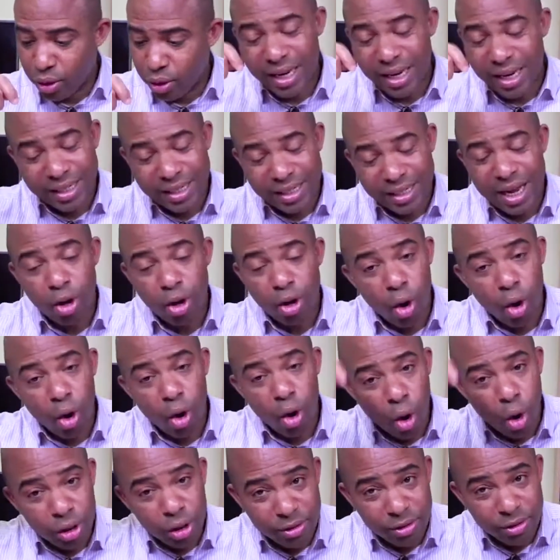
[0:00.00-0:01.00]
for use in
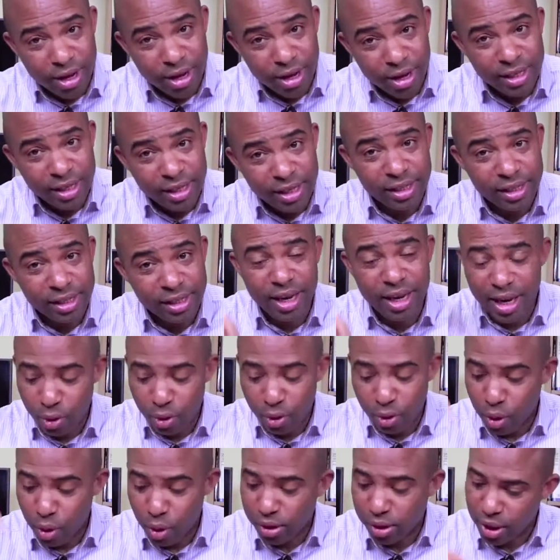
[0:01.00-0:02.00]
attack or
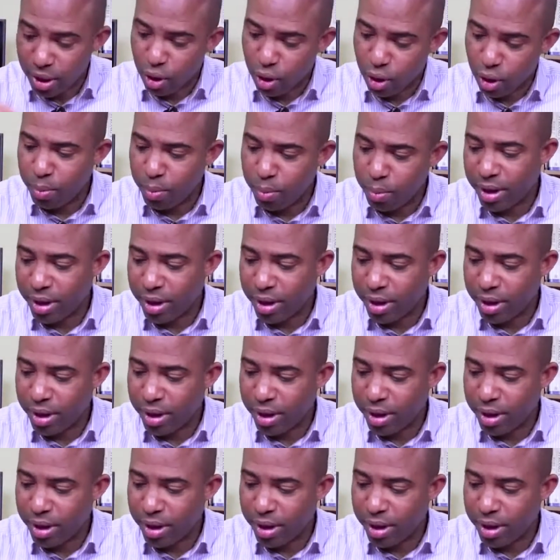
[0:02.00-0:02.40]
defense in what?